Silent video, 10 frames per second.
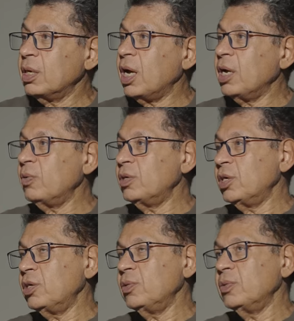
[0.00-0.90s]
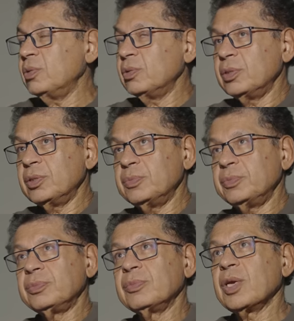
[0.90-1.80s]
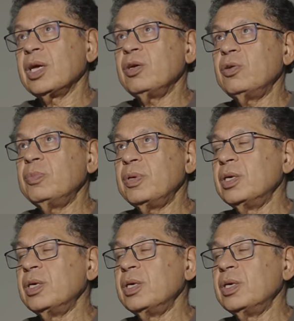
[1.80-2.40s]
I will tell you, I hope